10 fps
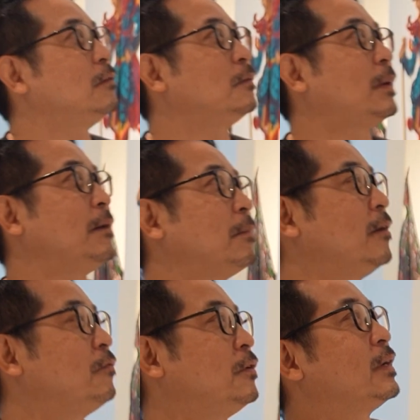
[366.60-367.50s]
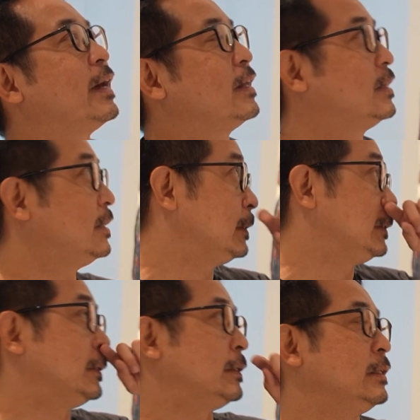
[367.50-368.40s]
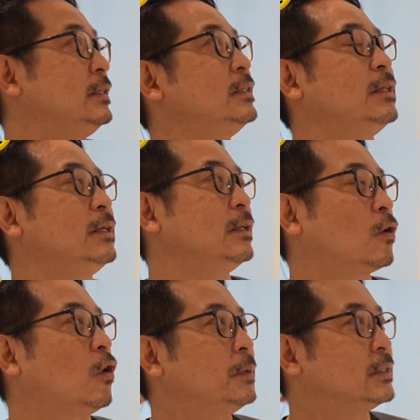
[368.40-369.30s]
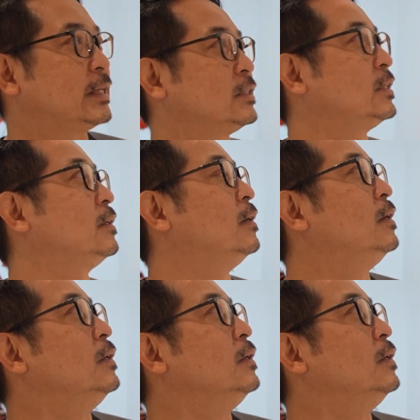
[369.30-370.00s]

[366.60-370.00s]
of my favorite character in the comic section.